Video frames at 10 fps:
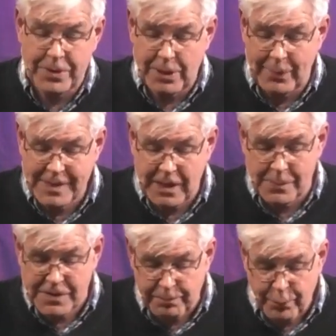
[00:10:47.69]
to do in
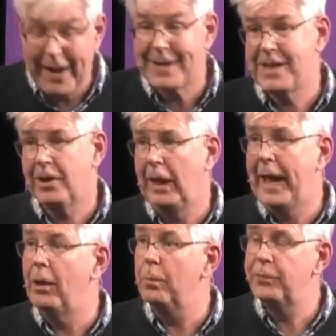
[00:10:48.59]
terms of practical
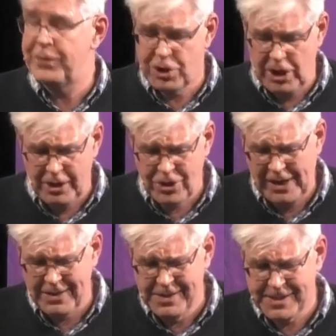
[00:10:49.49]
help for
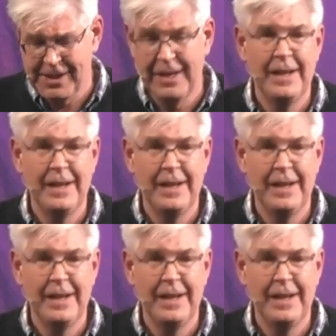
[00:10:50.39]
churches.